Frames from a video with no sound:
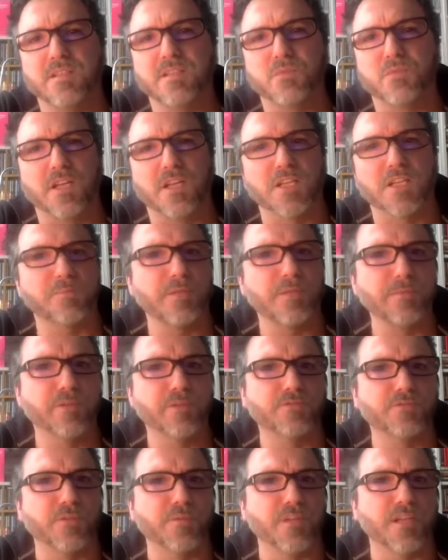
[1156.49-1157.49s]
as well as
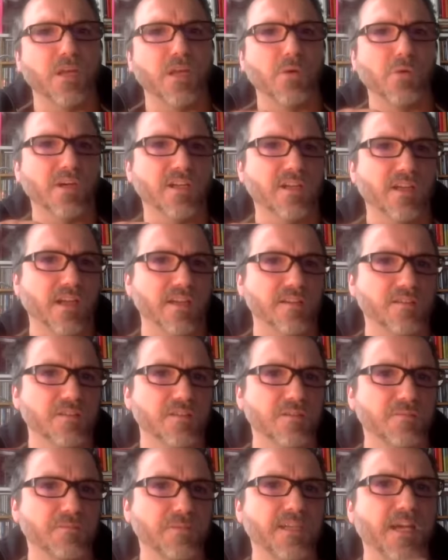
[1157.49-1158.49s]
people from the lower
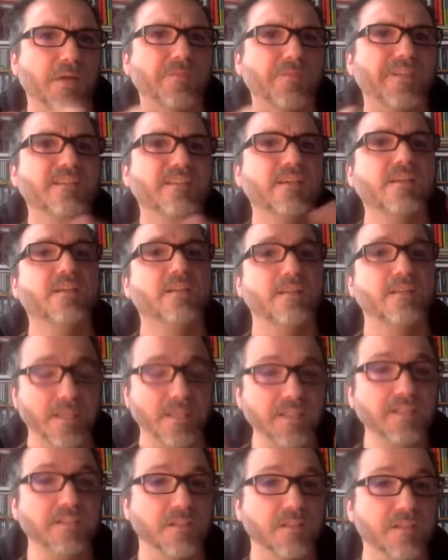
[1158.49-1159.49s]
classes becoming
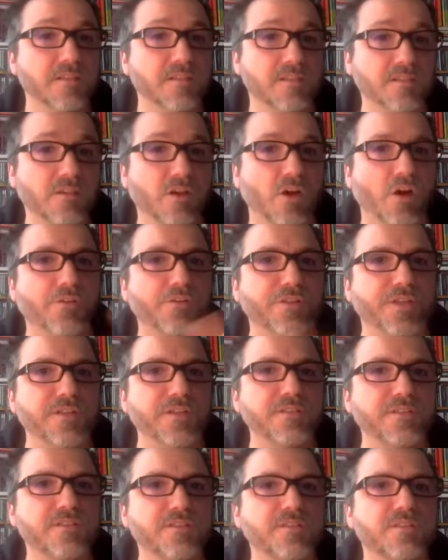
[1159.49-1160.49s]
leaders of
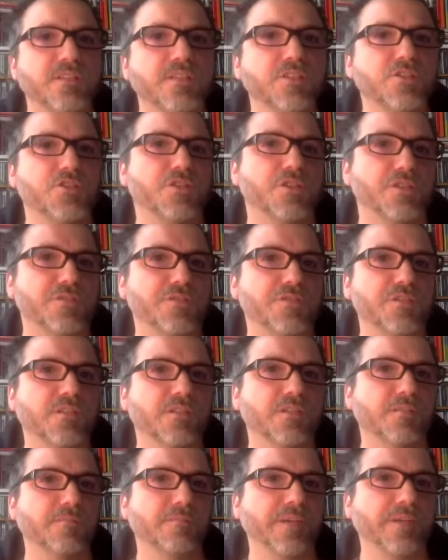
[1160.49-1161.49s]
these initiatives
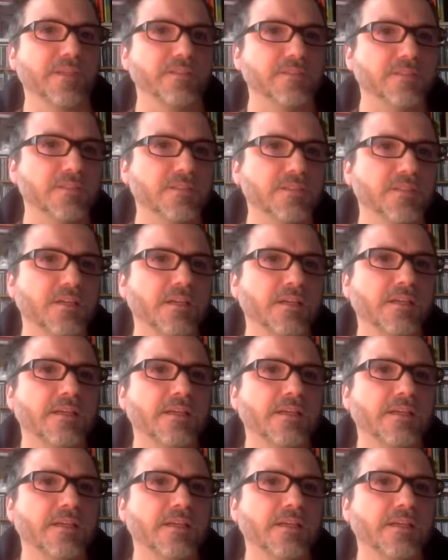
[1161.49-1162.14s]
and campaigns.